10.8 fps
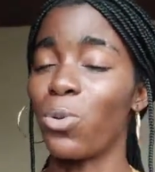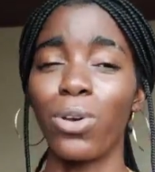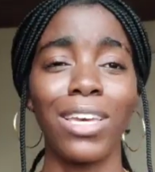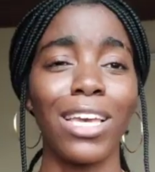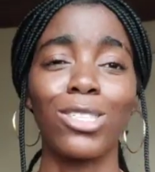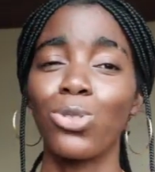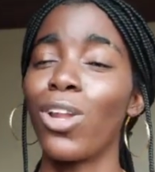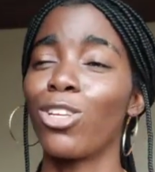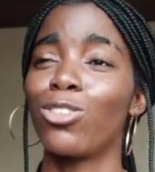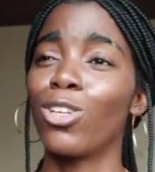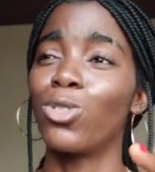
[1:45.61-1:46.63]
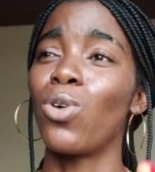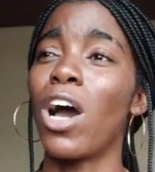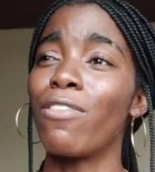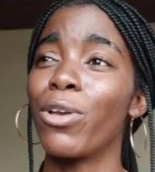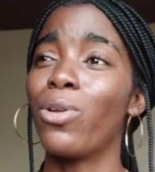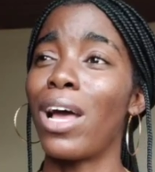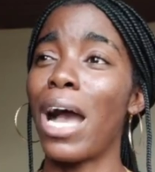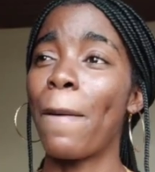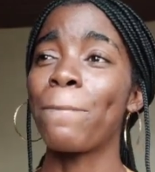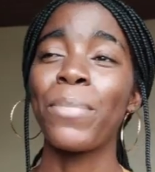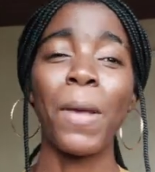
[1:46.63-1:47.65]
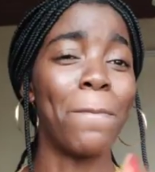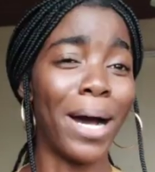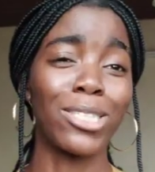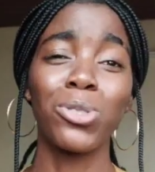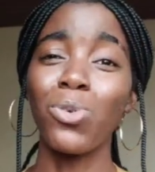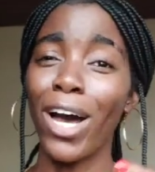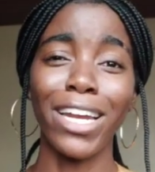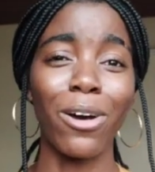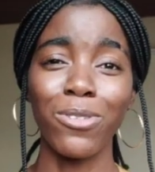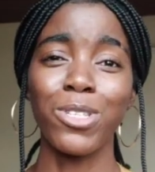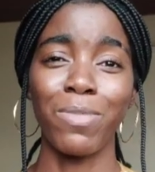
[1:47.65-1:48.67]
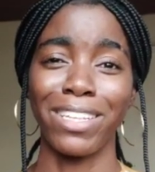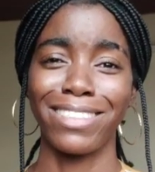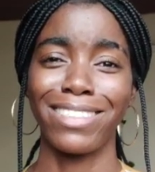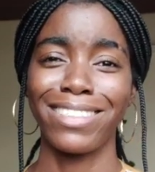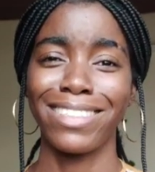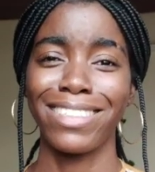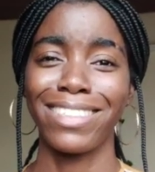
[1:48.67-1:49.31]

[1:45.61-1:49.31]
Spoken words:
Okay, so let us just do our regular battle announcements.